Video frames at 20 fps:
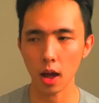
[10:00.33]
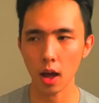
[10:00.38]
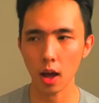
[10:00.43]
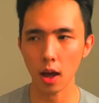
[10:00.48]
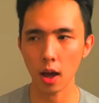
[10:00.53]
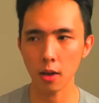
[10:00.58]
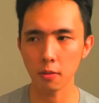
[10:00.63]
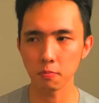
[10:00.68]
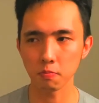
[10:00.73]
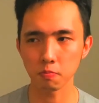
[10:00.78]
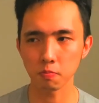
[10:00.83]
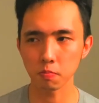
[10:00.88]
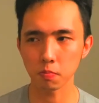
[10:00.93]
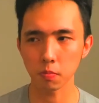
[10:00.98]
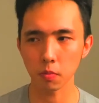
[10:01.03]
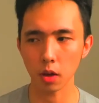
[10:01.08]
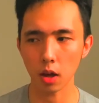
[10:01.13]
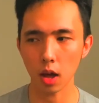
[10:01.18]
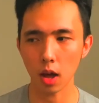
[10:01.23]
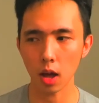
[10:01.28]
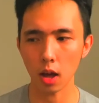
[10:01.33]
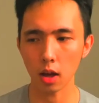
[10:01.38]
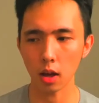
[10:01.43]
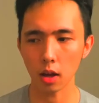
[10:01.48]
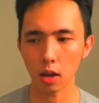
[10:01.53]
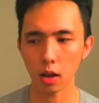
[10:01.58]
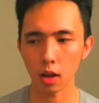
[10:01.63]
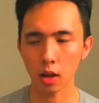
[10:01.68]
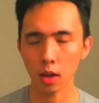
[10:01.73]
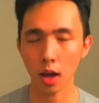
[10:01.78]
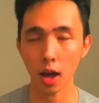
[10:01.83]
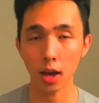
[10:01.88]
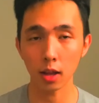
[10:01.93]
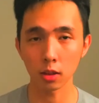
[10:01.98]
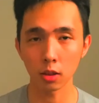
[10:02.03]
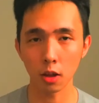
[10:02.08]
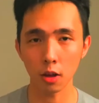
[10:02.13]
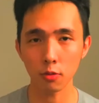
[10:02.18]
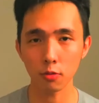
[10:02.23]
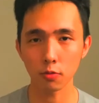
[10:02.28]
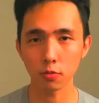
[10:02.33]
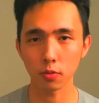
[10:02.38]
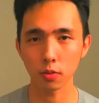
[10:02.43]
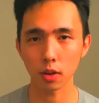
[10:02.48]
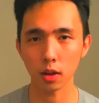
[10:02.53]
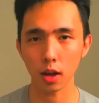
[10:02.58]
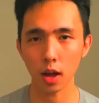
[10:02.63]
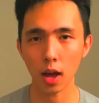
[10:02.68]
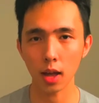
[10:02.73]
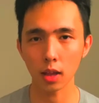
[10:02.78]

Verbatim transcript: I love I